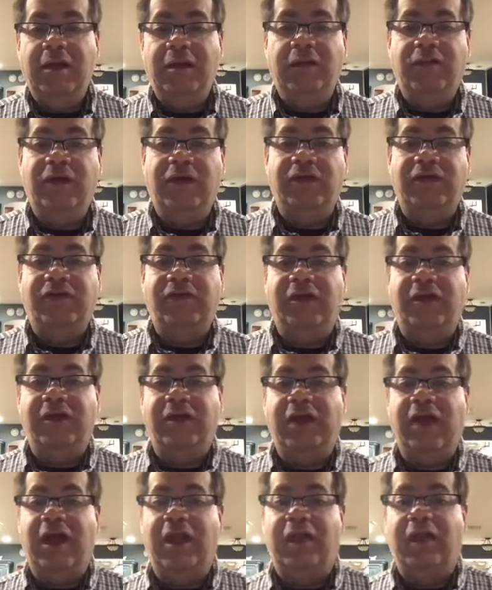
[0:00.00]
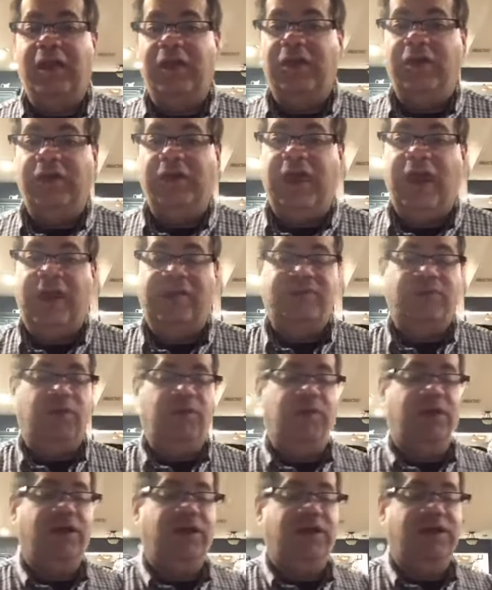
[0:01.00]
Kristen, and Kelly, good to have you
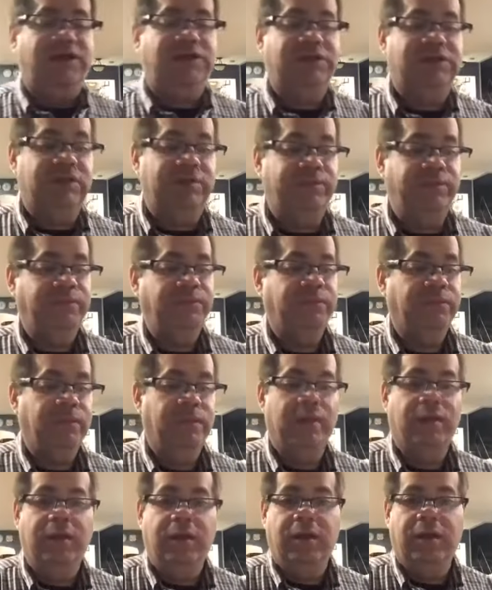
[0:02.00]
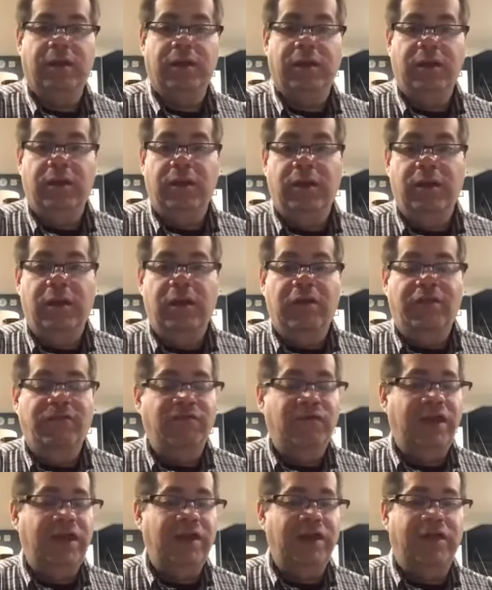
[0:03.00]
with us.
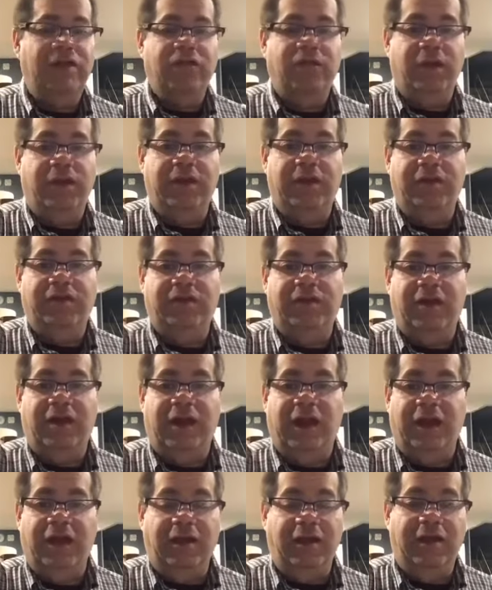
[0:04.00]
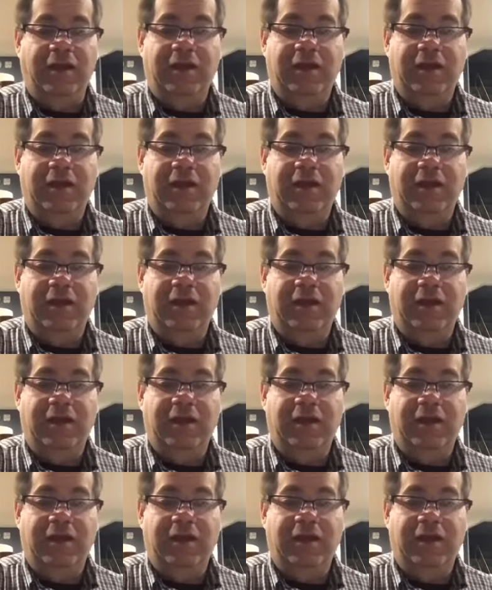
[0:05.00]
Vina's with us tonight.